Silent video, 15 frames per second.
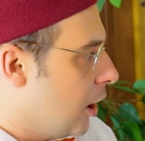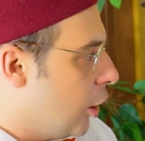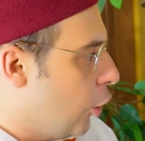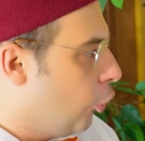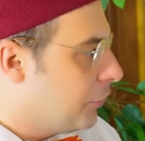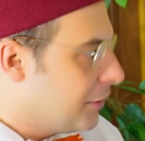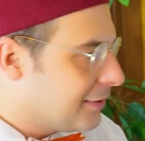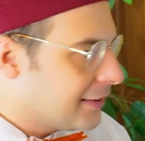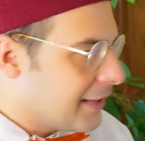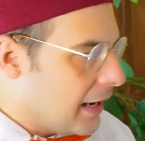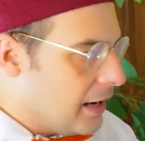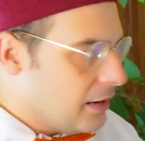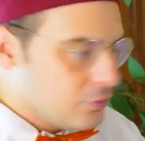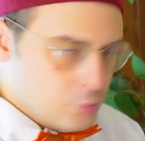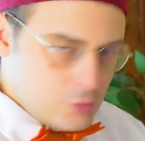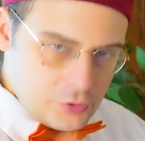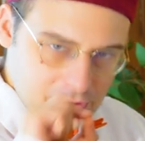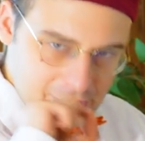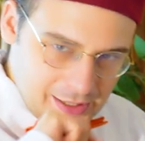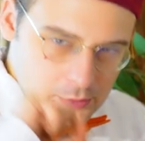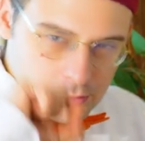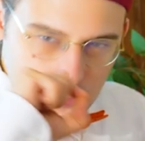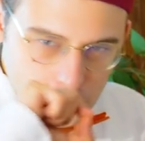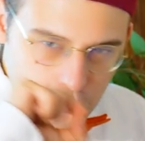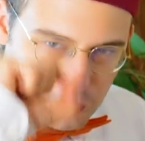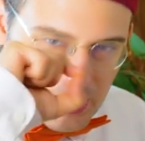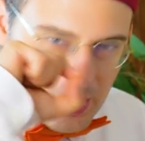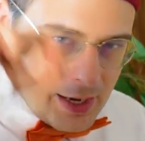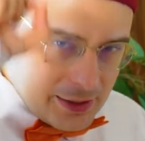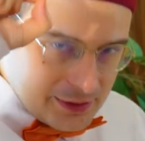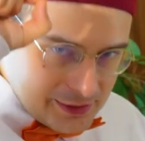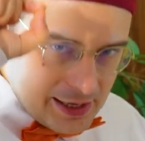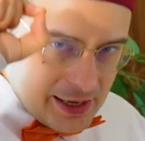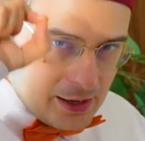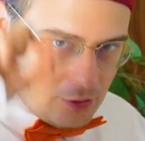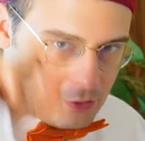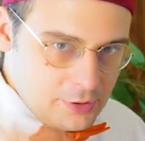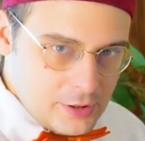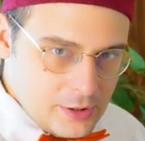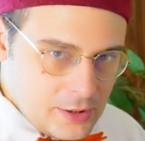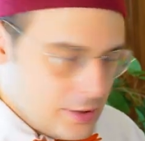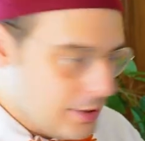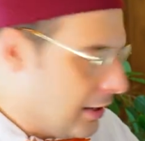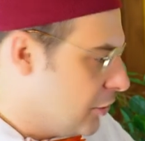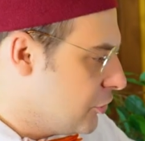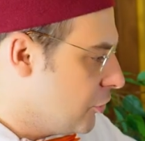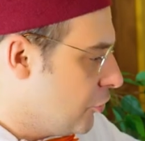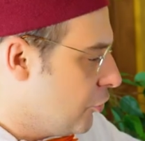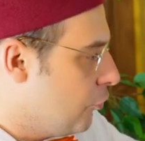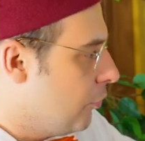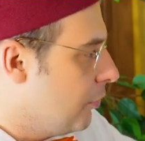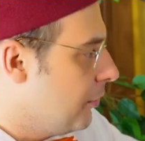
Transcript: all the scales where you can write down. I show you